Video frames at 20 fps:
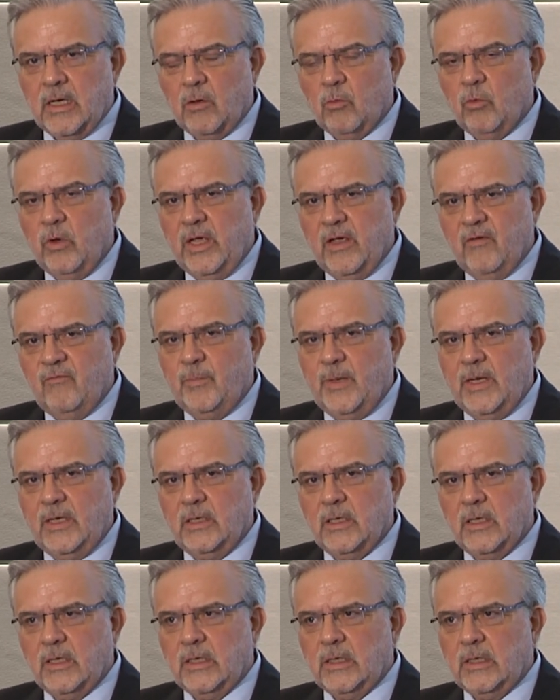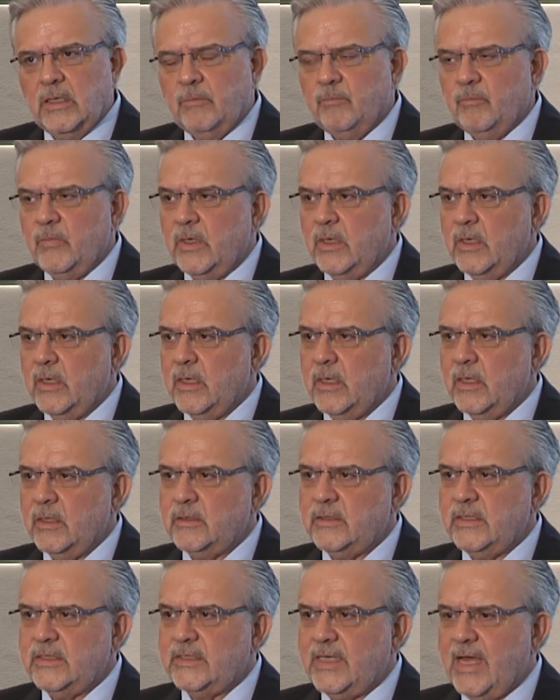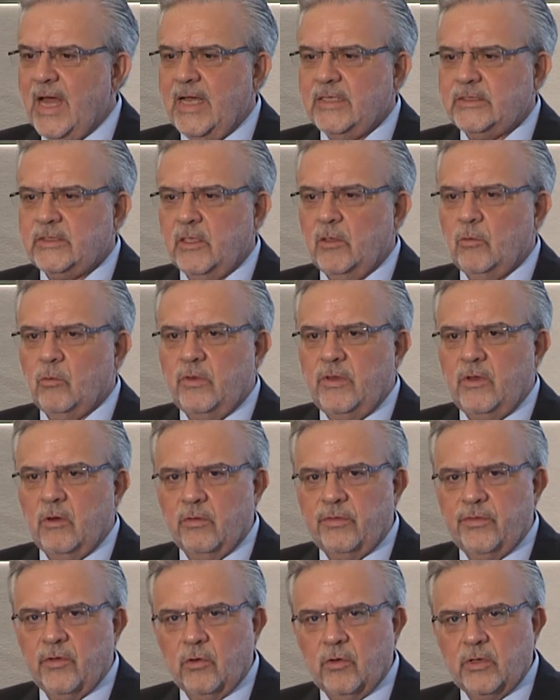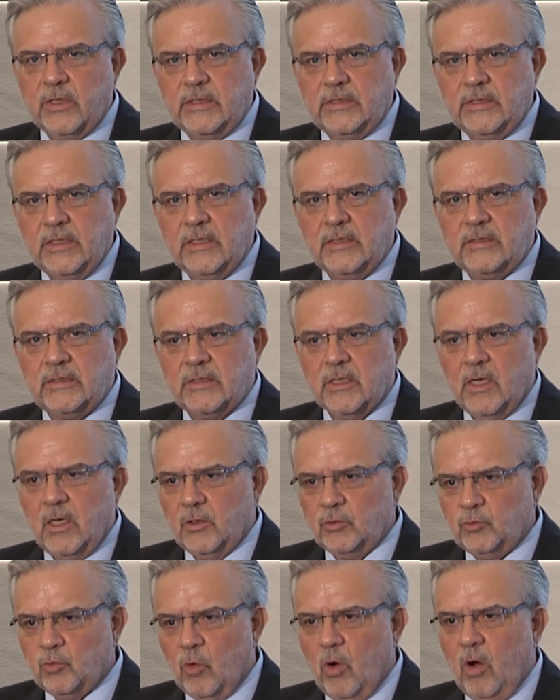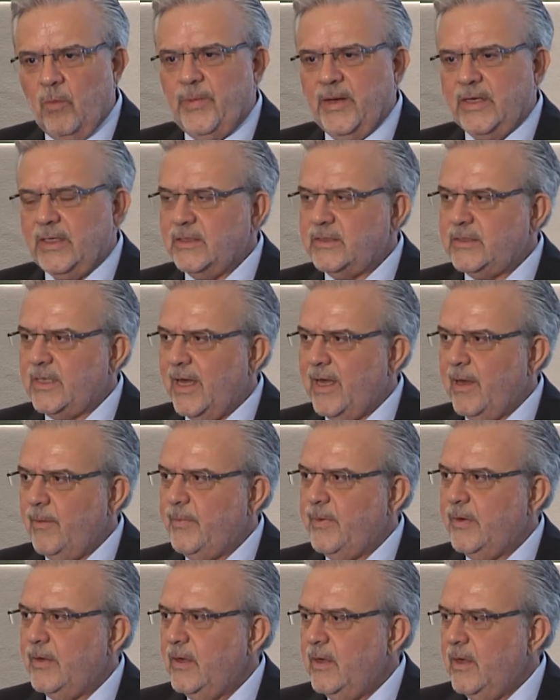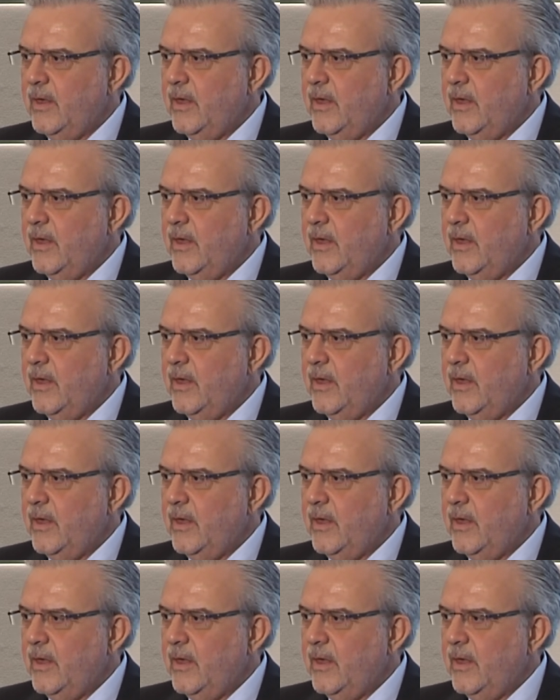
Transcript: we have been um, discussing with the authorities to open it up,